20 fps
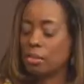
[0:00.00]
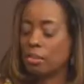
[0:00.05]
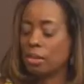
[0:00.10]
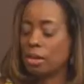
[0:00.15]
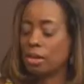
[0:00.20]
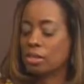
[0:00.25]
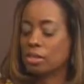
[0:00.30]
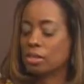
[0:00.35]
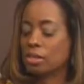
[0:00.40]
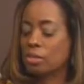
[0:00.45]

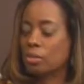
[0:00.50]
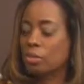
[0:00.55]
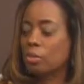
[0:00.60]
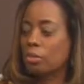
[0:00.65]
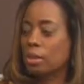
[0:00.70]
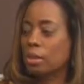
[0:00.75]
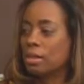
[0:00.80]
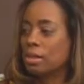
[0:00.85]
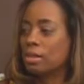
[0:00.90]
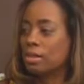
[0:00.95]
person who
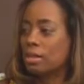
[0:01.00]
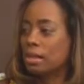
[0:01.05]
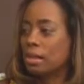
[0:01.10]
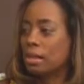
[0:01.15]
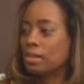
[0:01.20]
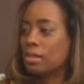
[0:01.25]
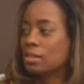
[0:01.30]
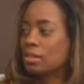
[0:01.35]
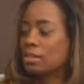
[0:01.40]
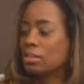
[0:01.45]
wins
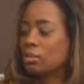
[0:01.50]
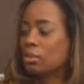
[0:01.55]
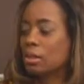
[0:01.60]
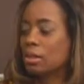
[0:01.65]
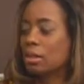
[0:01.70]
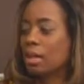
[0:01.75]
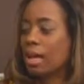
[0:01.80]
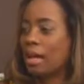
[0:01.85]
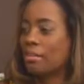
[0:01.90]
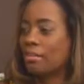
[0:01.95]
this
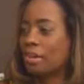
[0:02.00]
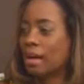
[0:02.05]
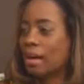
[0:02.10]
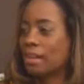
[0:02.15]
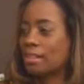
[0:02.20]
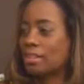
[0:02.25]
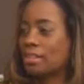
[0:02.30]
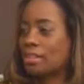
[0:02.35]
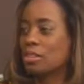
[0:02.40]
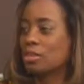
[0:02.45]
will have
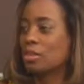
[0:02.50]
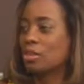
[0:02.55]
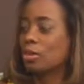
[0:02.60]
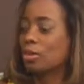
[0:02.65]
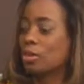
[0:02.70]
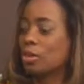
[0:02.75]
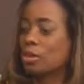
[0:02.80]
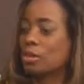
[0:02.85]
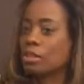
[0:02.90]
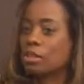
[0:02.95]
access to the
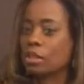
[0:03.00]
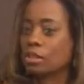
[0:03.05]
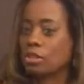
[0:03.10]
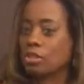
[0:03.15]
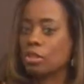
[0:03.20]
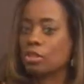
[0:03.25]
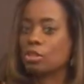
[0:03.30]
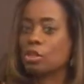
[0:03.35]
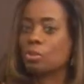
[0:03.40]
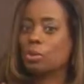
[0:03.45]
doctor,
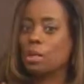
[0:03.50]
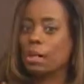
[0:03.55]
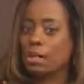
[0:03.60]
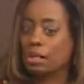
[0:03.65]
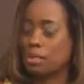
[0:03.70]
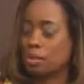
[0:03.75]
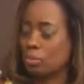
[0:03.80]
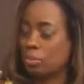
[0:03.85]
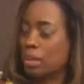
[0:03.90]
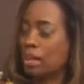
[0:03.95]
so she will
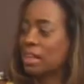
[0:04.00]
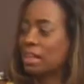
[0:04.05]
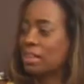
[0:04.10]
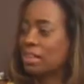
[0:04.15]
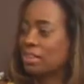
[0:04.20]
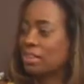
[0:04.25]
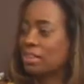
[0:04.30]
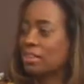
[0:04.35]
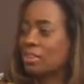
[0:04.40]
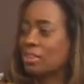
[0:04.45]
explain
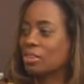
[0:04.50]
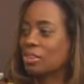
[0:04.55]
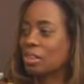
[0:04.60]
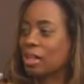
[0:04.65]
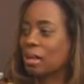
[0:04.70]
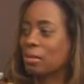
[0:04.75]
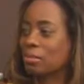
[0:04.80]
it to them.